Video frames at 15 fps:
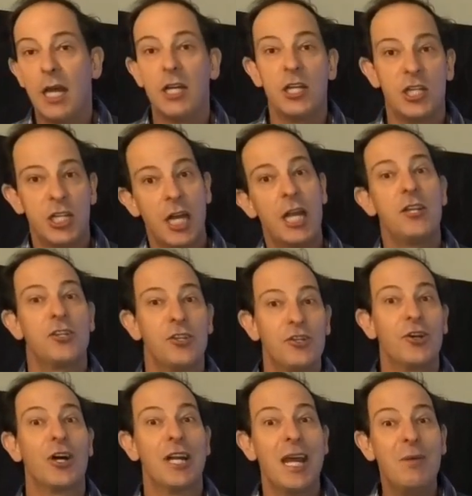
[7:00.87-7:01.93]
it changed the
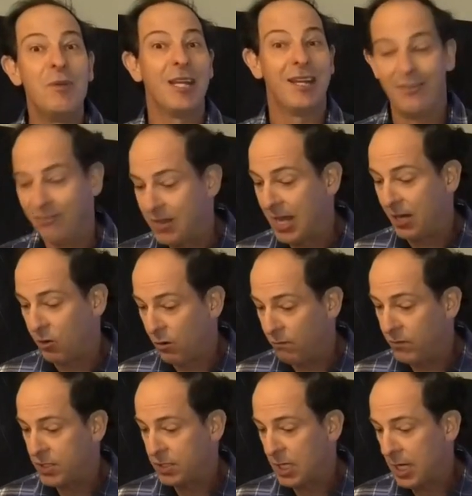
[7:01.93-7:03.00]
dynamic of that
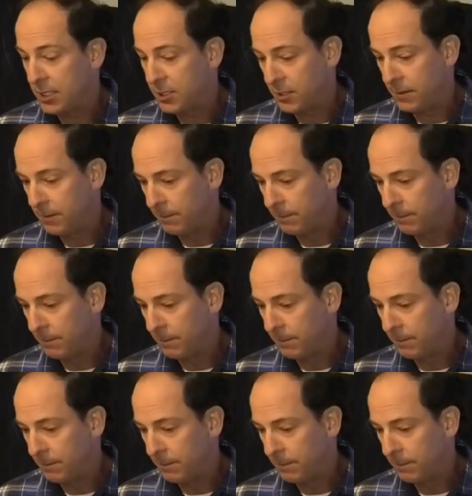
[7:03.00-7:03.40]
conversation.